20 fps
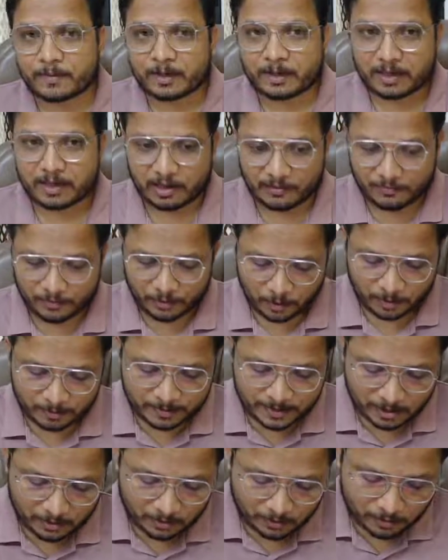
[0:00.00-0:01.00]
If you
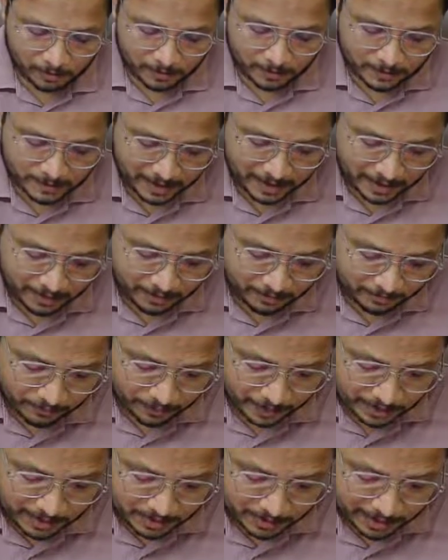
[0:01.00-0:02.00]
observe, see,
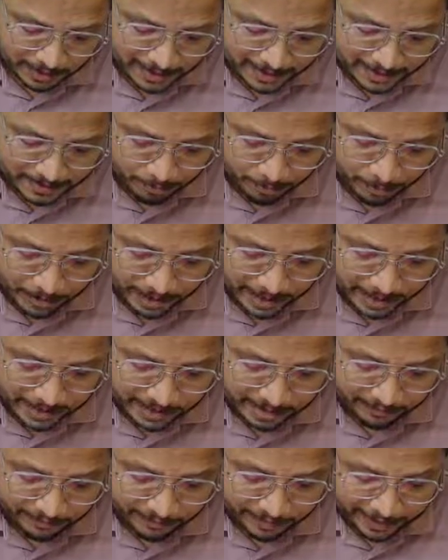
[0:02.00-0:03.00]
first one is plane
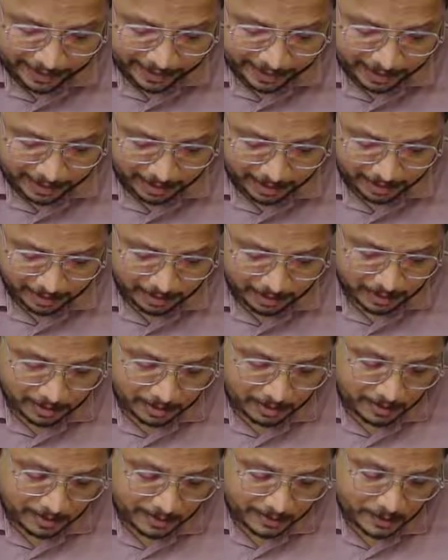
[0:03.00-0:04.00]
reflector.
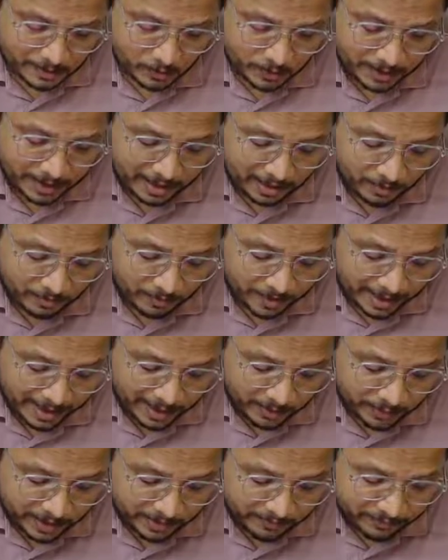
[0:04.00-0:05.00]
So here we
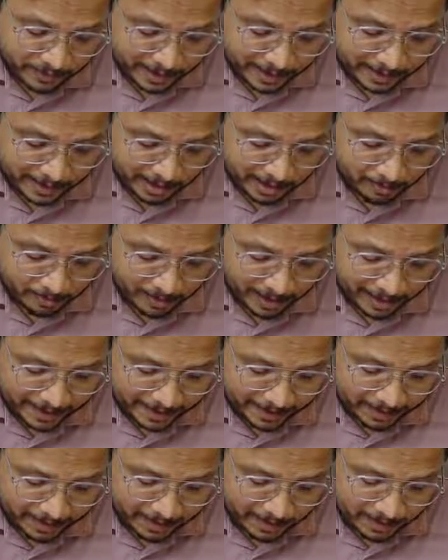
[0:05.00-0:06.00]
have reflector
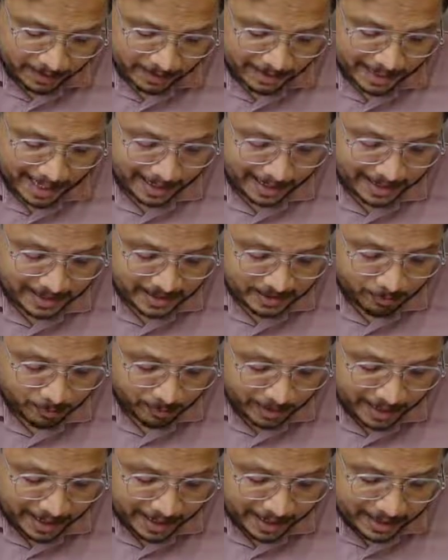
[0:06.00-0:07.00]
plate, that is
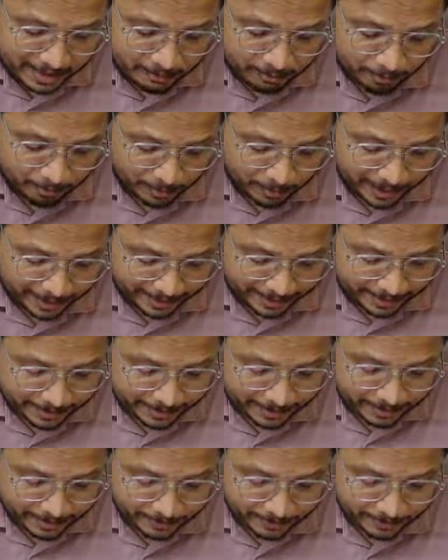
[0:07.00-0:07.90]
plane plate.